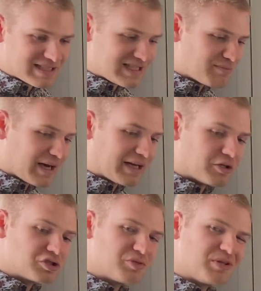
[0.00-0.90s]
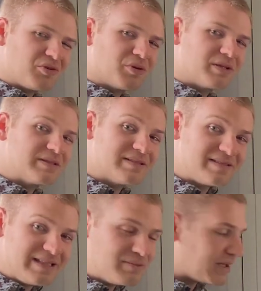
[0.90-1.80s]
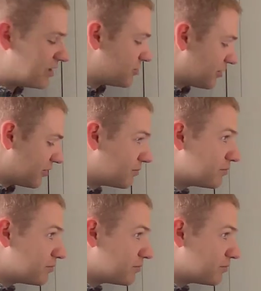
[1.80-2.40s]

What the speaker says: D minor should be going to C major.